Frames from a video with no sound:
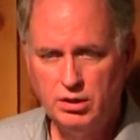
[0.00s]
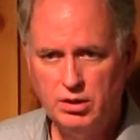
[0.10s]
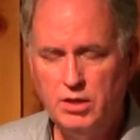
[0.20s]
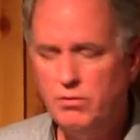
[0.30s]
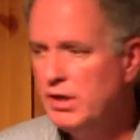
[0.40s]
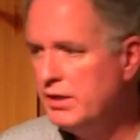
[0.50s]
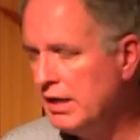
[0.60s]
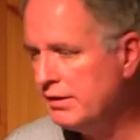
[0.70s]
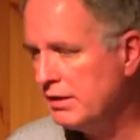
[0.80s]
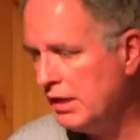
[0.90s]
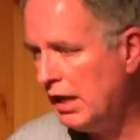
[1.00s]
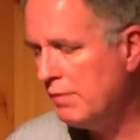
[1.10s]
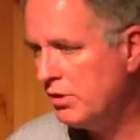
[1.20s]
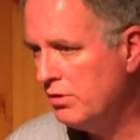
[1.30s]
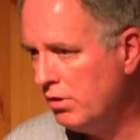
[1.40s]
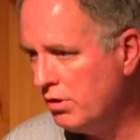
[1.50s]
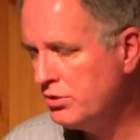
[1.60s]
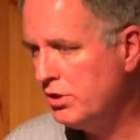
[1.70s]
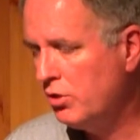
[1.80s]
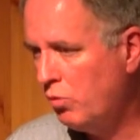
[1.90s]
Do you really take the time to
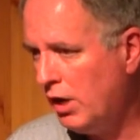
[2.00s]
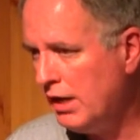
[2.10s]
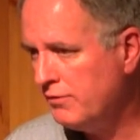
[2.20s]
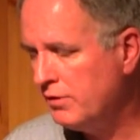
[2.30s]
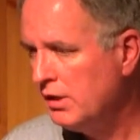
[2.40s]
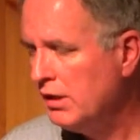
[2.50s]
nurture your wife?